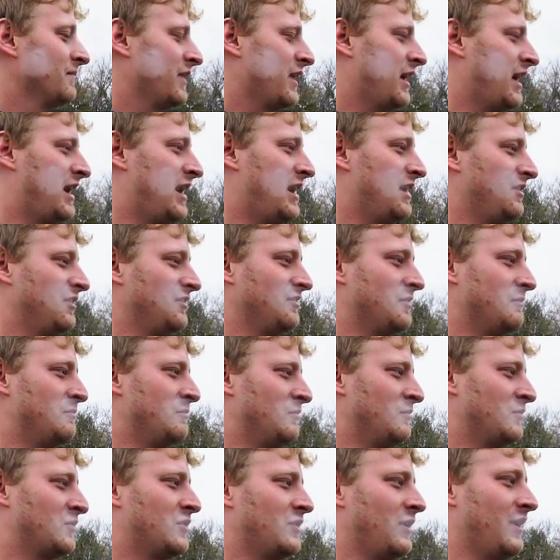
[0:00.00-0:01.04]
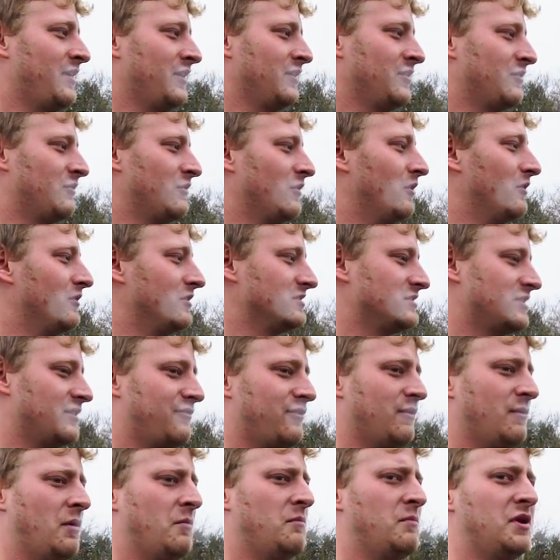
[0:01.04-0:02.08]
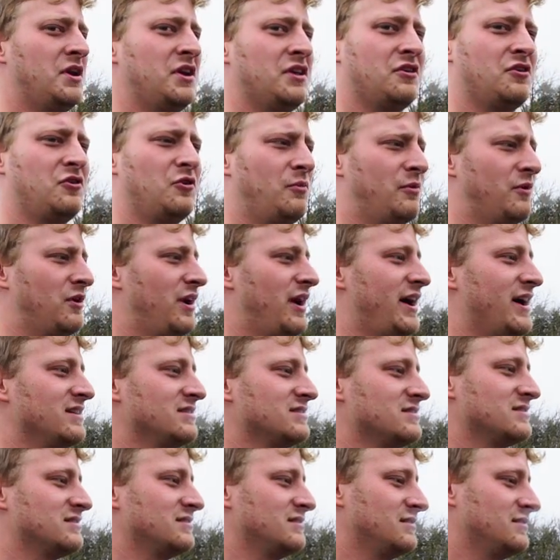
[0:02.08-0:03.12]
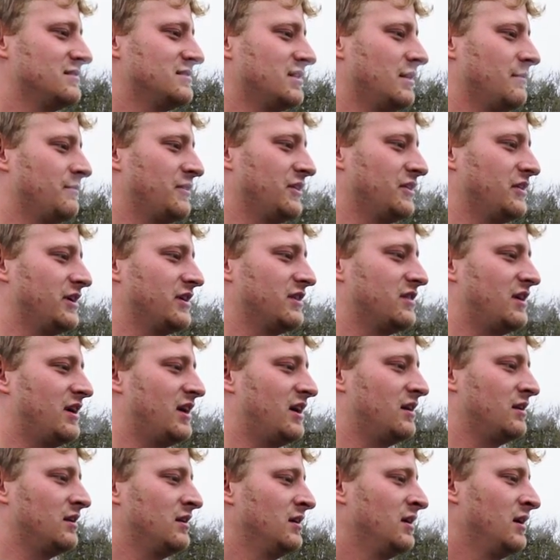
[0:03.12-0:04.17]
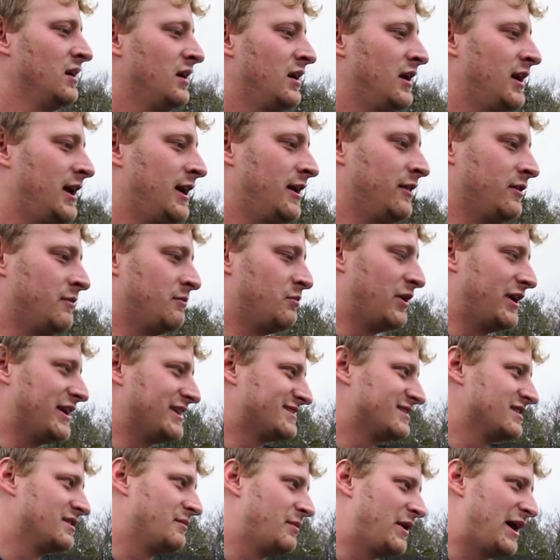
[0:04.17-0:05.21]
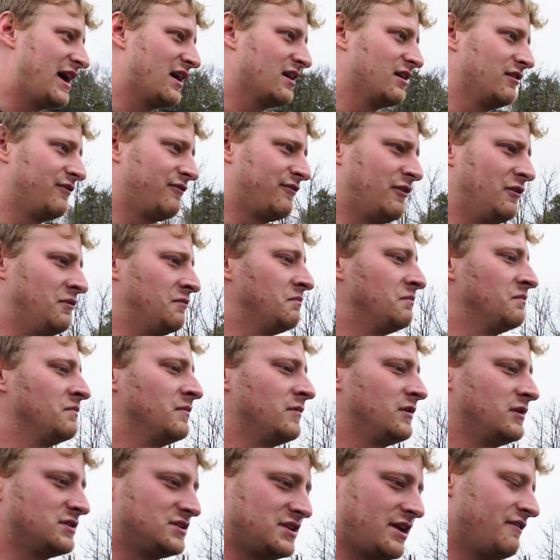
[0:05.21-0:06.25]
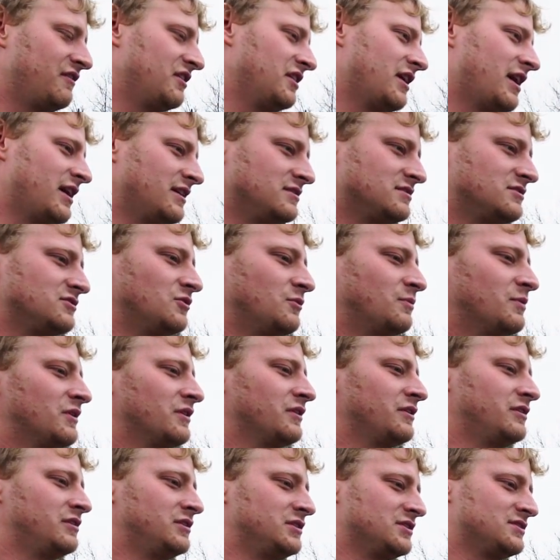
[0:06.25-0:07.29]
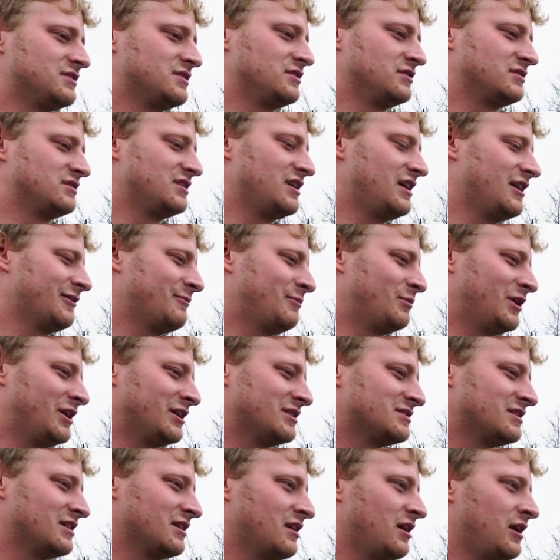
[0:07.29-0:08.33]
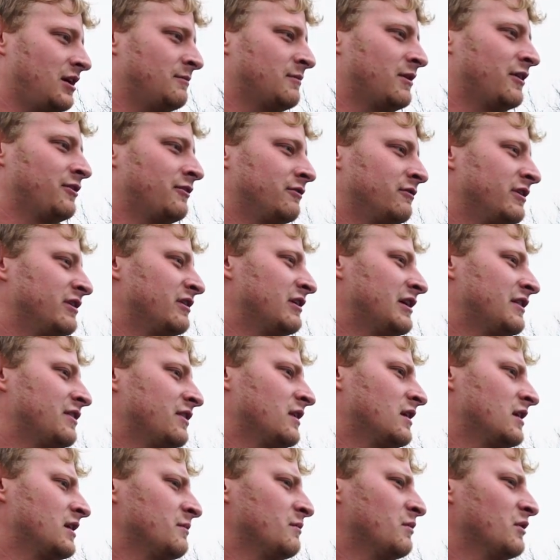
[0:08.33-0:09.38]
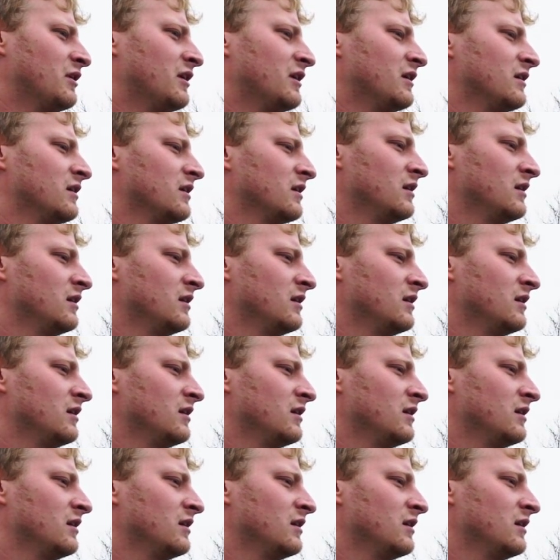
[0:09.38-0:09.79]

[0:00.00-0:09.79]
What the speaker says: I think the rotors are from a Mini Cooper S, something like that, and the brakes in the back are from a 79 Supra. They're just the stock brakes that came on the rear end that I bought.